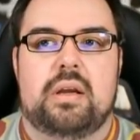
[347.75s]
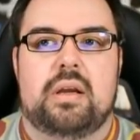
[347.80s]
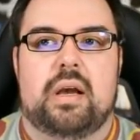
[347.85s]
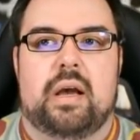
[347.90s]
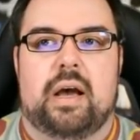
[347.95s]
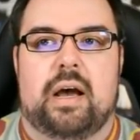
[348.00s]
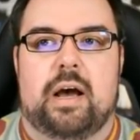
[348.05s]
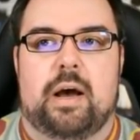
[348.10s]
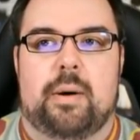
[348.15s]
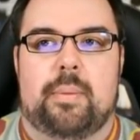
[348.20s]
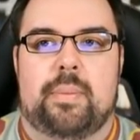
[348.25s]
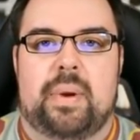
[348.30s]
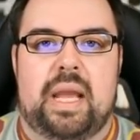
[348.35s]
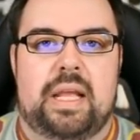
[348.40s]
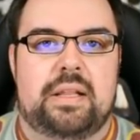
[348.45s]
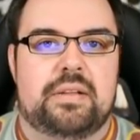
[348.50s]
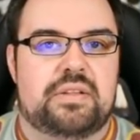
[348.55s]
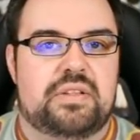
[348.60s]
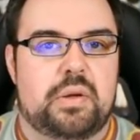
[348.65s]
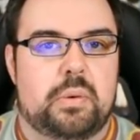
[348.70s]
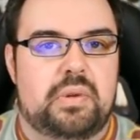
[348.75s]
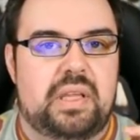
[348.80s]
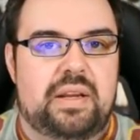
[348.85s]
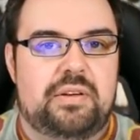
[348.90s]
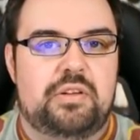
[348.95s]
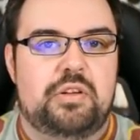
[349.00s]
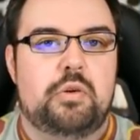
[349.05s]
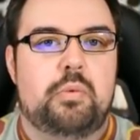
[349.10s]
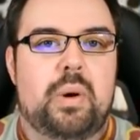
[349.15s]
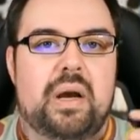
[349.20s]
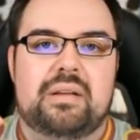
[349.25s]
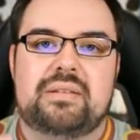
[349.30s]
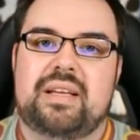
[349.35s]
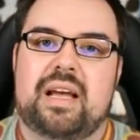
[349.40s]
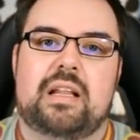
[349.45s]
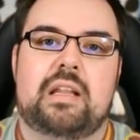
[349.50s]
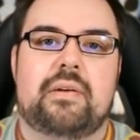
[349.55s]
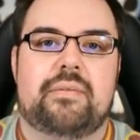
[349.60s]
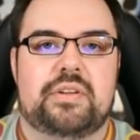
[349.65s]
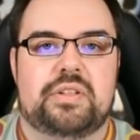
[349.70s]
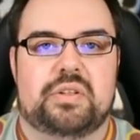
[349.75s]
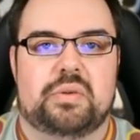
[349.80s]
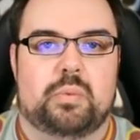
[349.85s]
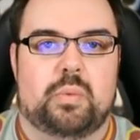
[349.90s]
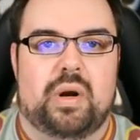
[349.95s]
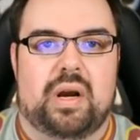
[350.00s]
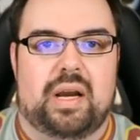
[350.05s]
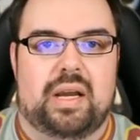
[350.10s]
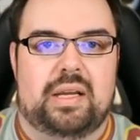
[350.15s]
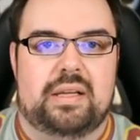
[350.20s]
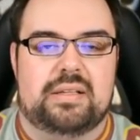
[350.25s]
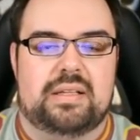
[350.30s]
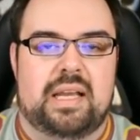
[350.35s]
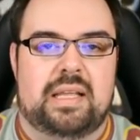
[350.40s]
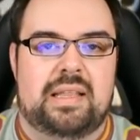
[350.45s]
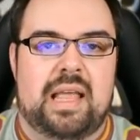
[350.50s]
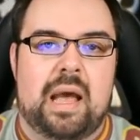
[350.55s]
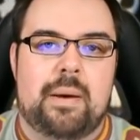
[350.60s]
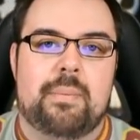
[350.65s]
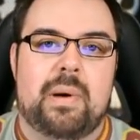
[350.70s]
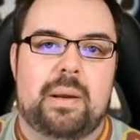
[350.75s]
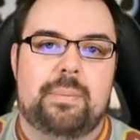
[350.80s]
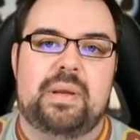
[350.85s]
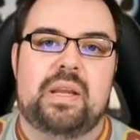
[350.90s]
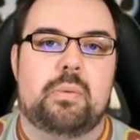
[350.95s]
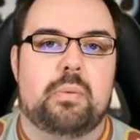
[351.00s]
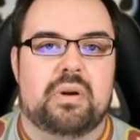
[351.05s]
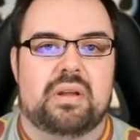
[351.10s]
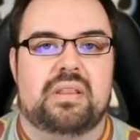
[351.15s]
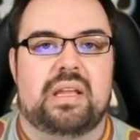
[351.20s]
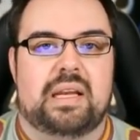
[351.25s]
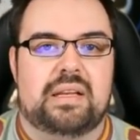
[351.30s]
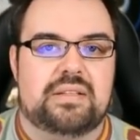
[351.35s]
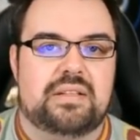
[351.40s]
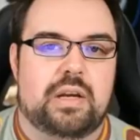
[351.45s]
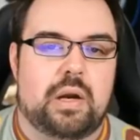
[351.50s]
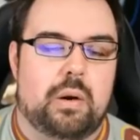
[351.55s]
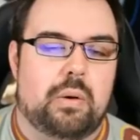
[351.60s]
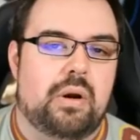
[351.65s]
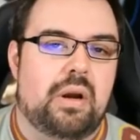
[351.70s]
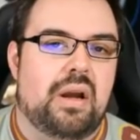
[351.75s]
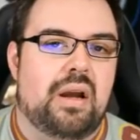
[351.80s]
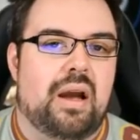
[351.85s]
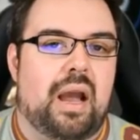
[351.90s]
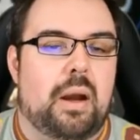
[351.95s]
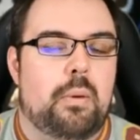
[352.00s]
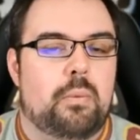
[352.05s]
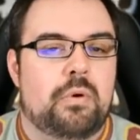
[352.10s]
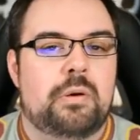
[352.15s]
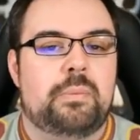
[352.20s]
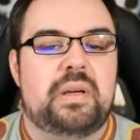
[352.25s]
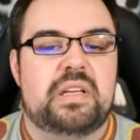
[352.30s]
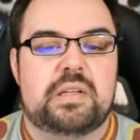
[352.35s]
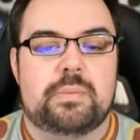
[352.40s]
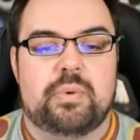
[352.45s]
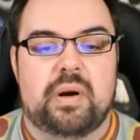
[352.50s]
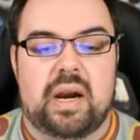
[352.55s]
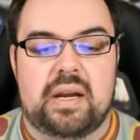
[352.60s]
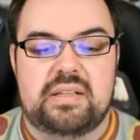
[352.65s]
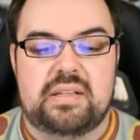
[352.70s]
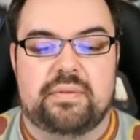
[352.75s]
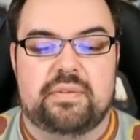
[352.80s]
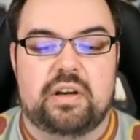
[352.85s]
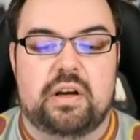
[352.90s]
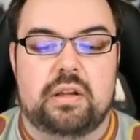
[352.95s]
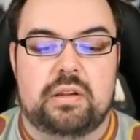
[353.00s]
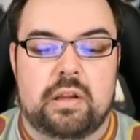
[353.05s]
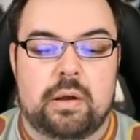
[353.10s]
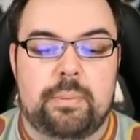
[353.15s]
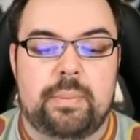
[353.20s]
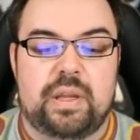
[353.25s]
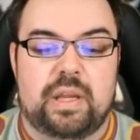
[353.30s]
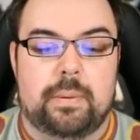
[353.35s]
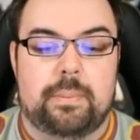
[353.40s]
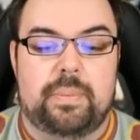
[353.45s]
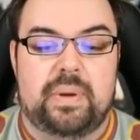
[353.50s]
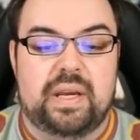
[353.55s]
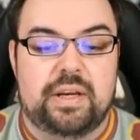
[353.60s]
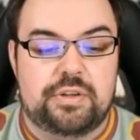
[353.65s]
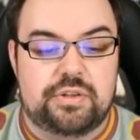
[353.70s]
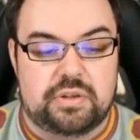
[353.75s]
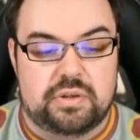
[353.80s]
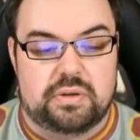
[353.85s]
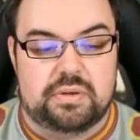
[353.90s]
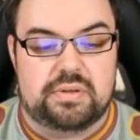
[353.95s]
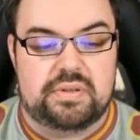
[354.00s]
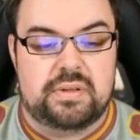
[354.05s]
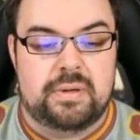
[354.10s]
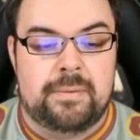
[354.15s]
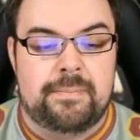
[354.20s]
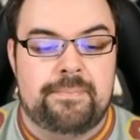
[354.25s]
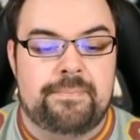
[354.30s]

And so they do well television-wise, and that might be where things go. I wouldn't be surprised if Columbia Pictures,